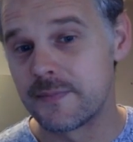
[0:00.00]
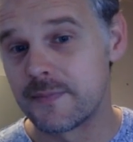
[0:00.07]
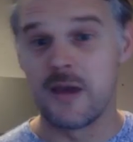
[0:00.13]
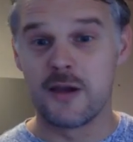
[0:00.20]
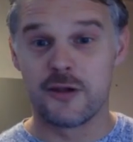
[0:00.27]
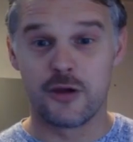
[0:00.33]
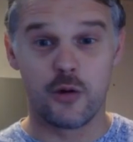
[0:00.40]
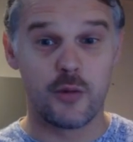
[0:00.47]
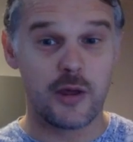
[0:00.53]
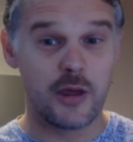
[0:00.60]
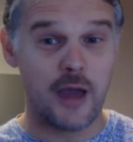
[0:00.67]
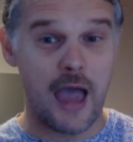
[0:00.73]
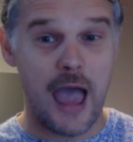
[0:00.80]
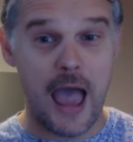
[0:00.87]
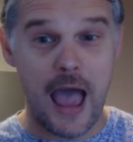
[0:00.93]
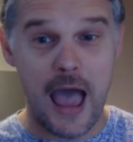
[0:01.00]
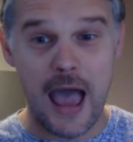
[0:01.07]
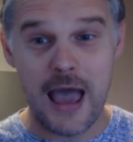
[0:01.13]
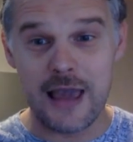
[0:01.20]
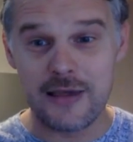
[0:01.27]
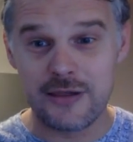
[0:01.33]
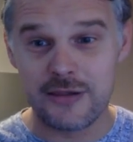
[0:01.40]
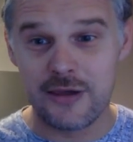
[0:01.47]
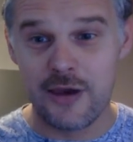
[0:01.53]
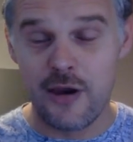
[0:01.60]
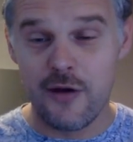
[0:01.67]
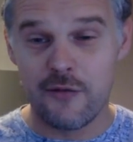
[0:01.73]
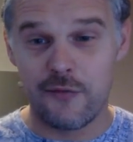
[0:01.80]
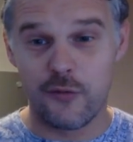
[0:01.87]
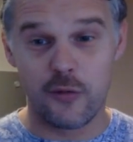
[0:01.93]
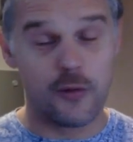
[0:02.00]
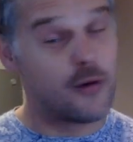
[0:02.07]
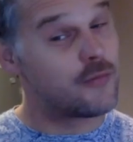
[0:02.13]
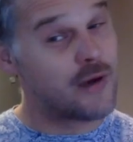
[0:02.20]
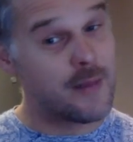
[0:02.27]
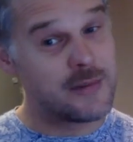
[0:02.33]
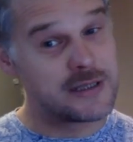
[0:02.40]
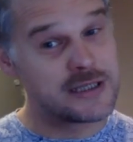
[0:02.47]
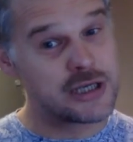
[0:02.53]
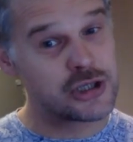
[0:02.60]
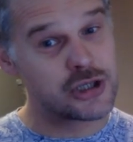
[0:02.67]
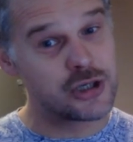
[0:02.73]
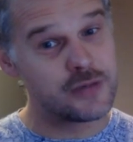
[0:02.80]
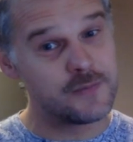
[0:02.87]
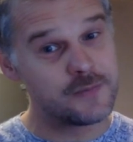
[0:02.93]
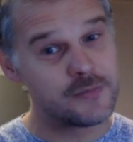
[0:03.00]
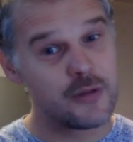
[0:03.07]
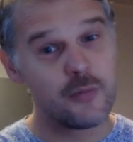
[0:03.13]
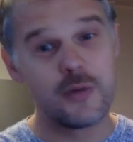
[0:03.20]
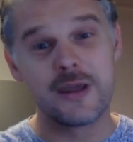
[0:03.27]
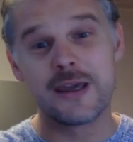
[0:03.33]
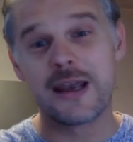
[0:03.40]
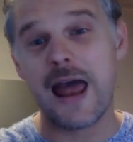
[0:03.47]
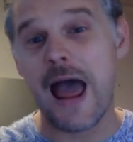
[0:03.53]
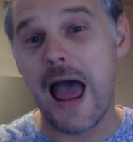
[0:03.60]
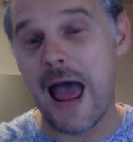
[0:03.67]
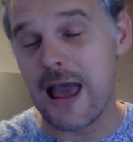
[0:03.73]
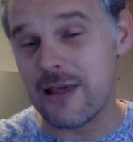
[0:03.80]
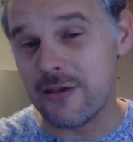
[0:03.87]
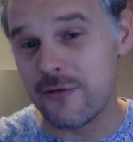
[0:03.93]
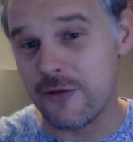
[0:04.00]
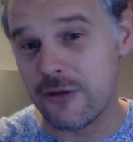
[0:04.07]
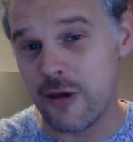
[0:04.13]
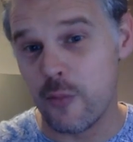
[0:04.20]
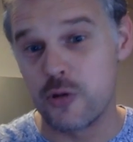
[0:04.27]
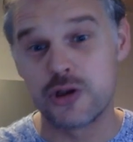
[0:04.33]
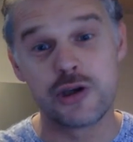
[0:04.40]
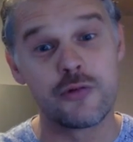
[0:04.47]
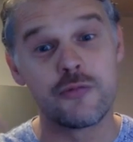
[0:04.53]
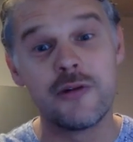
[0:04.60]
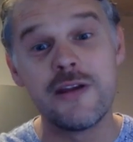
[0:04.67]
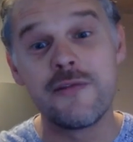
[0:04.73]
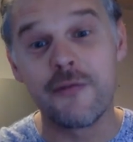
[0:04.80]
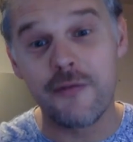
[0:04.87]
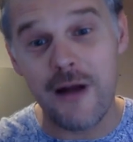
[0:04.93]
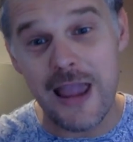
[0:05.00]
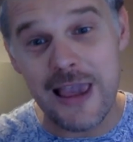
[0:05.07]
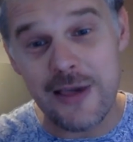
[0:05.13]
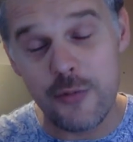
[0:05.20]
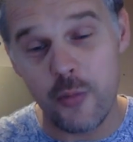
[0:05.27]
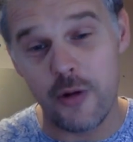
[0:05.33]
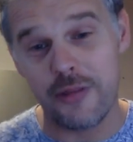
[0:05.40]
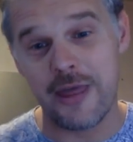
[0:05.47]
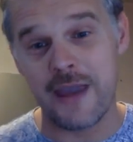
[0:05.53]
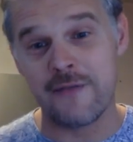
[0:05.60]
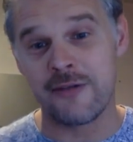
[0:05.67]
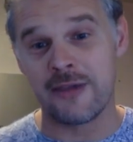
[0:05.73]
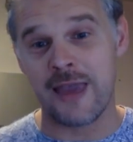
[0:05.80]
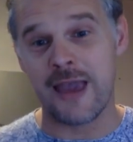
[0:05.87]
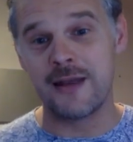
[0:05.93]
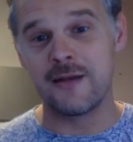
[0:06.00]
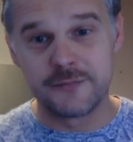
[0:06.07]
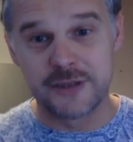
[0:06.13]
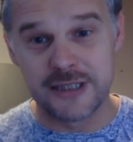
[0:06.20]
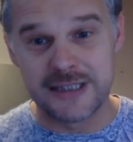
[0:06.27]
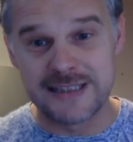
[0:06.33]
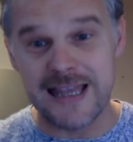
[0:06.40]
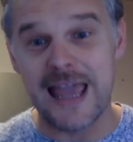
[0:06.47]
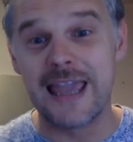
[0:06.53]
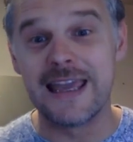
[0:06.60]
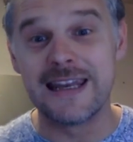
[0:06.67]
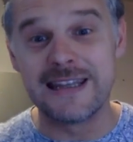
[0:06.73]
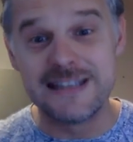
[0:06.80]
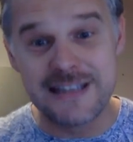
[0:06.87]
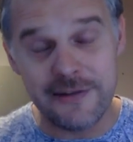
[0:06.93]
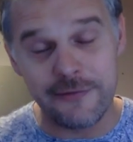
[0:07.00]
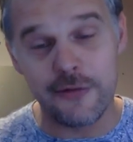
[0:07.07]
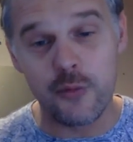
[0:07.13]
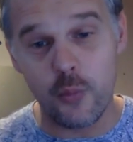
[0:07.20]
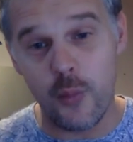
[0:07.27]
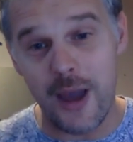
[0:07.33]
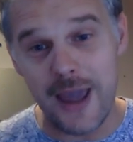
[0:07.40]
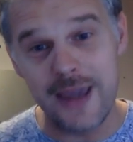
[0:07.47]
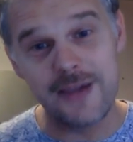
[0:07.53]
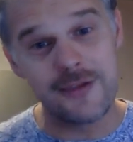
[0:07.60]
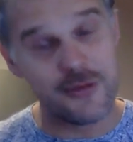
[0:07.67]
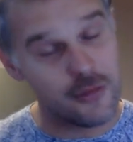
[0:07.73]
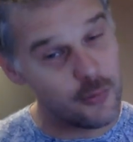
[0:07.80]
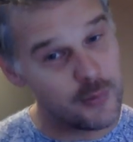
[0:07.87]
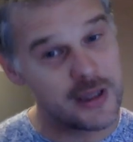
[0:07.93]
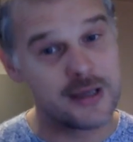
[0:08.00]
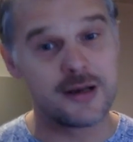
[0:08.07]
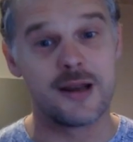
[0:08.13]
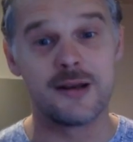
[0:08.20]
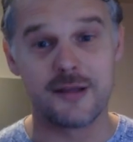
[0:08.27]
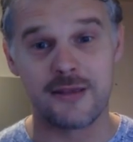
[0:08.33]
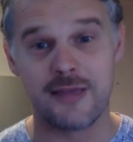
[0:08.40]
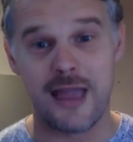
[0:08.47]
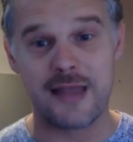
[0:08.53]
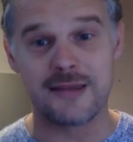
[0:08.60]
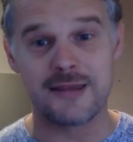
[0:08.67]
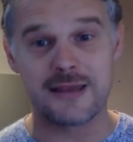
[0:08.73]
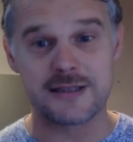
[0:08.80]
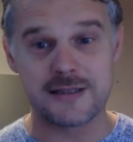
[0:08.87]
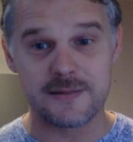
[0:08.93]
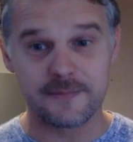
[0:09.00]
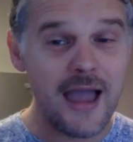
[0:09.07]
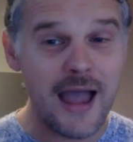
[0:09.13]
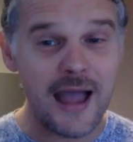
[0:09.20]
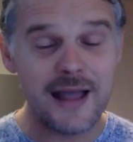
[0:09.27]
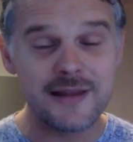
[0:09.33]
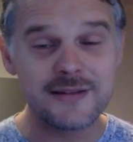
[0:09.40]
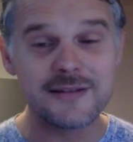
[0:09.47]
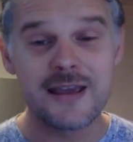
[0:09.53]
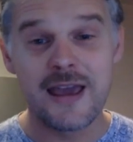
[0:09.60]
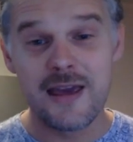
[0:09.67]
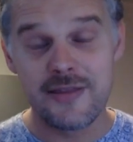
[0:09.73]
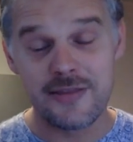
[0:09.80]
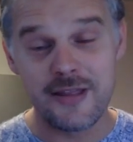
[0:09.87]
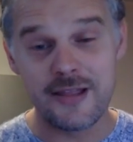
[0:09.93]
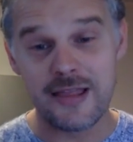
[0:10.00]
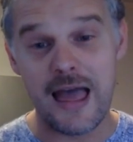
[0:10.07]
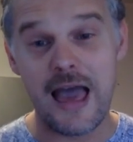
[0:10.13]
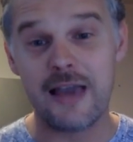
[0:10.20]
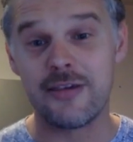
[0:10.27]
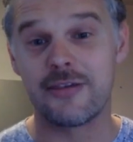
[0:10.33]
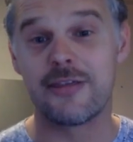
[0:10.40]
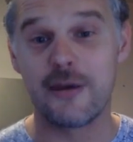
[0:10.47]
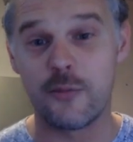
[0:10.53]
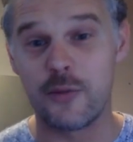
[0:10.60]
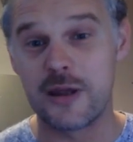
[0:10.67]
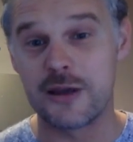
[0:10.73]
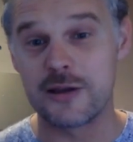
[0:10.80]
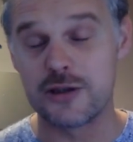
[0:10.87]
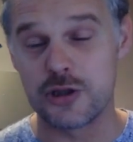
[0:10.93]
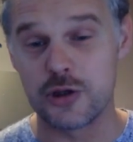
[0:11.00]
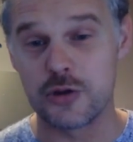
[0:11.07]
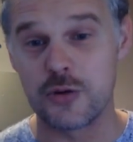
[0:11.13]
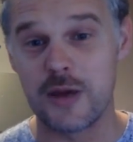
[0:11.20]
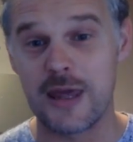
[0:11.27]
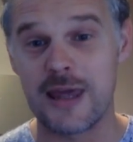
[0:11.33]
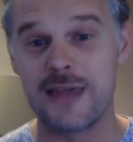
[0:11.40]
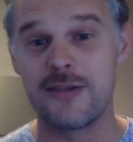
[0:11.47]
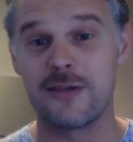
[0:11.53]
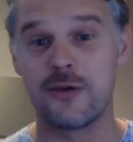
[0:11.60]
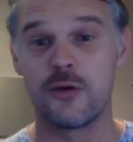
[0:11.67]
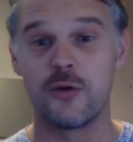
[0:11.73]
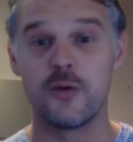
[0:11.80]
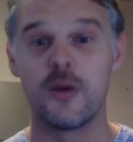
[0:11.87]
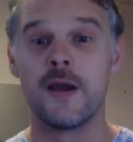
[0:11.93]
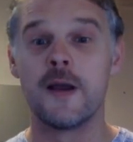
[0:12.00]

So we ask for repetition. We can ask for someone to rephrase what they have said, to say it in a different way so that we can understand it. And the last thing we can do is to